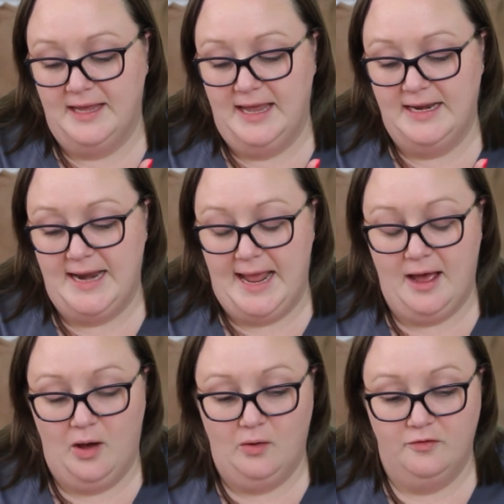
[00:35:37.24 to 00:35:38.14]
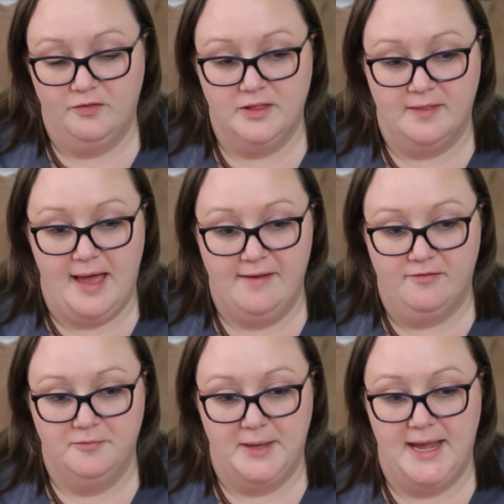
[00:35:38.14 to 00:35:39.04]
and now, for the
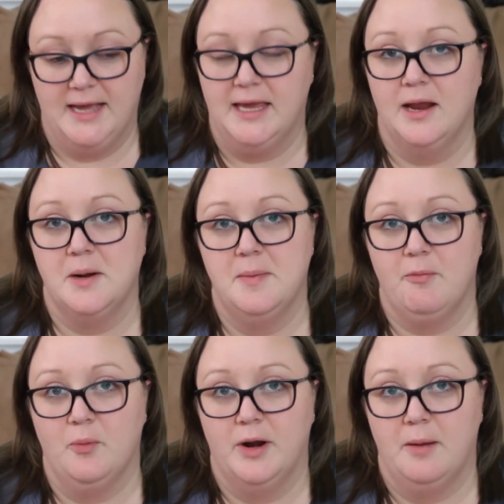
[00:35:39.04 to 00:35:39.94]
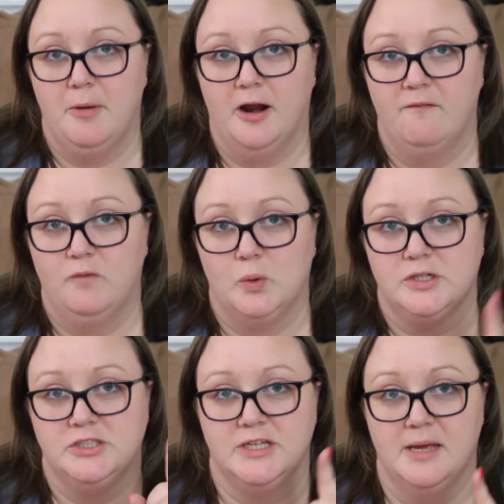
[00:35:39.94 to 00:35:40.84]
life of me, I can't remember what I bought it
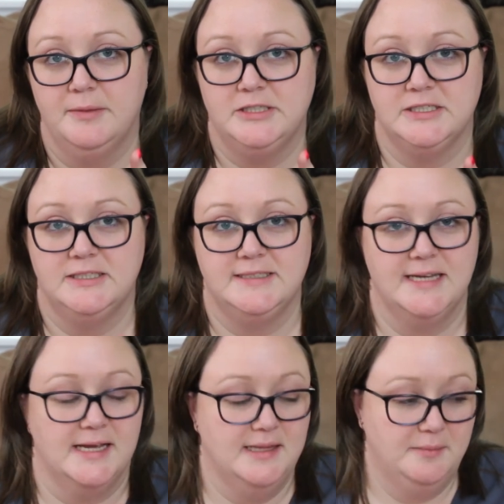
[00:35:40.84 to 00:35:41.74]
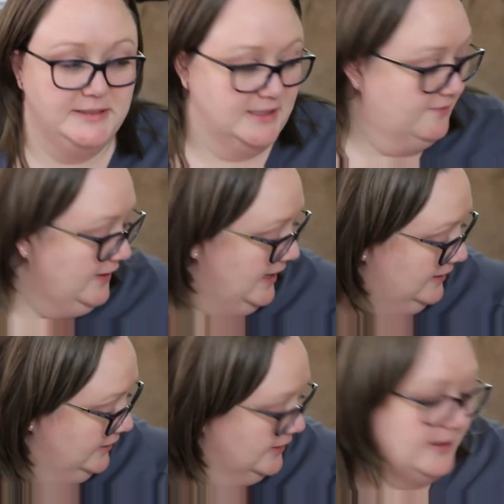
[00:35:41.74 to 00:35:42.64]
for. So give me just a second. Let me see if I
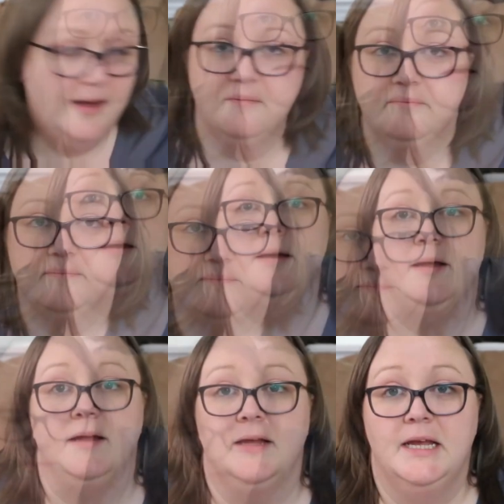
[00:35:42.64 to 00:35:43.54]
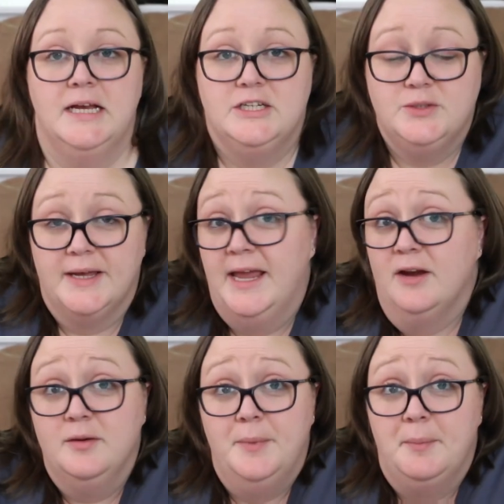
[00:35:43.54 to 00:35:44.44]
can't look it up. So I
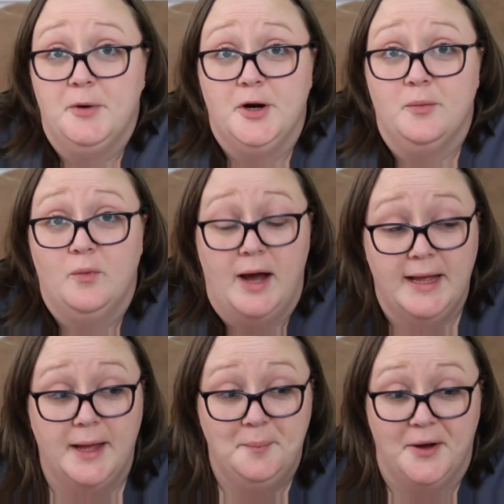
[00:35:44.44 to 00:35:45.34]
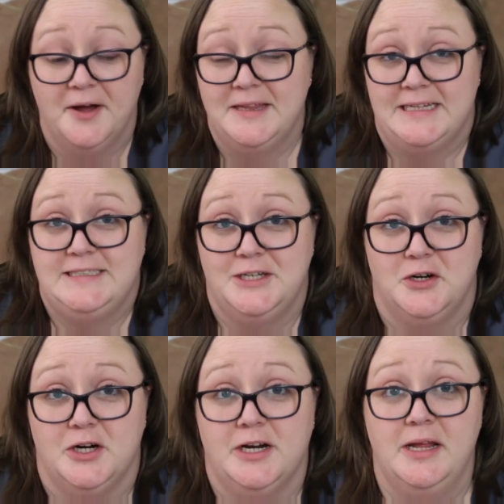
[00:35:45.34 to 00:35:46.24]
can't remember why I bought this
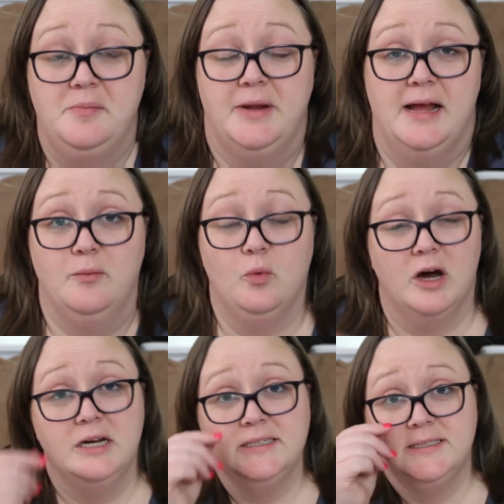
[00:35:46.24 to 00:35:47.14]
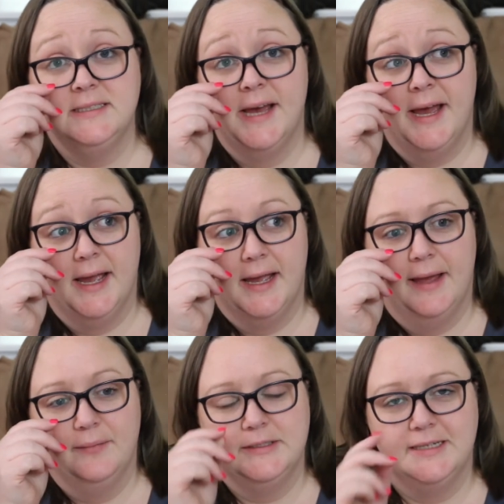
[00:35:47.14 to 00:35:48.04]
yarn, but I want to say
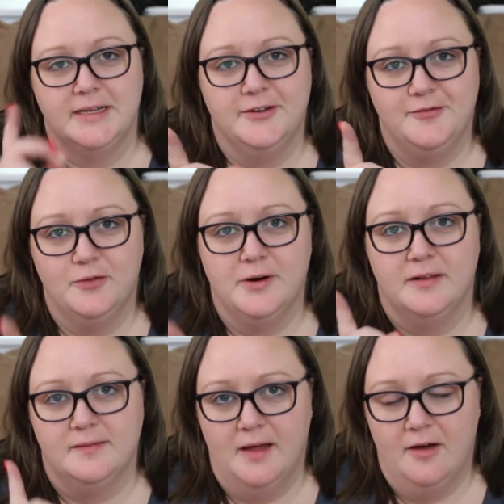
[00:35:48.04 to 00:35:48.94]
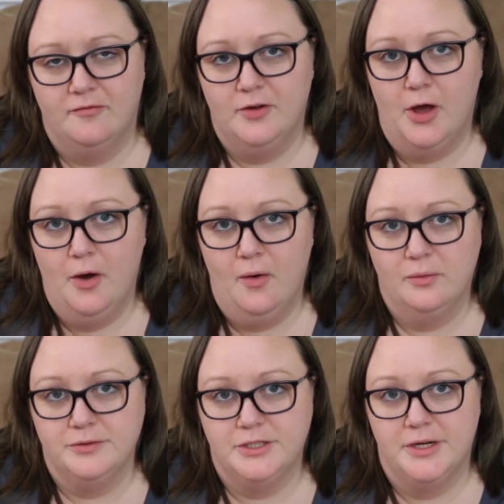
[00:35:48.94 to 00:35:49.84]
it was either for a love
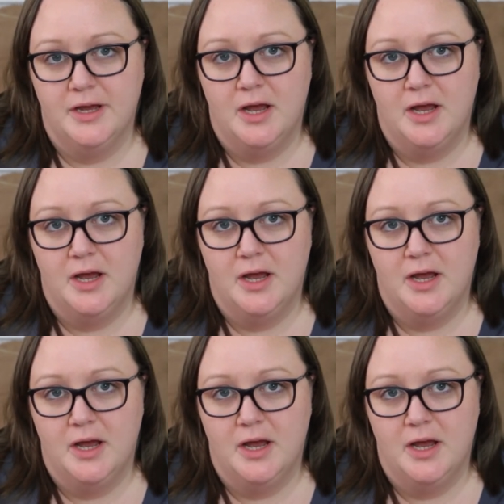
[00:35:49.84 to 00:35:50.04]
note